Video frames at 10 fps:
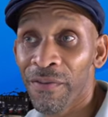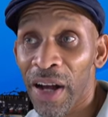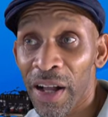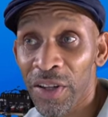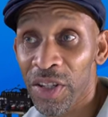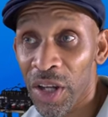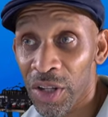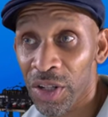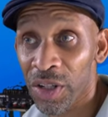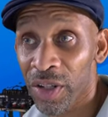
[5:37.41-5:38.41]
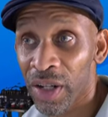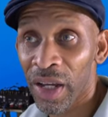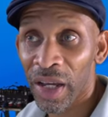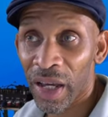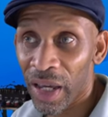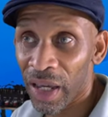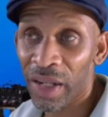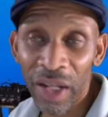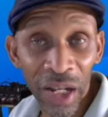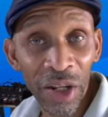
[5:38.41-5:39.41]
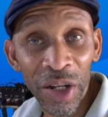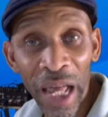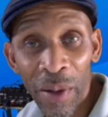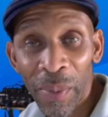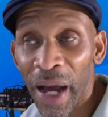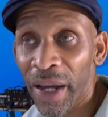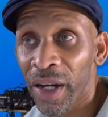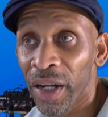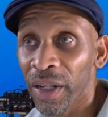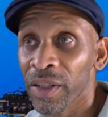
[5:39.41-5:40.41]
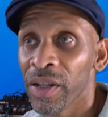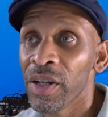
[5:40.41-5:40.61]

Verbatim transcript: file station and a little help icon.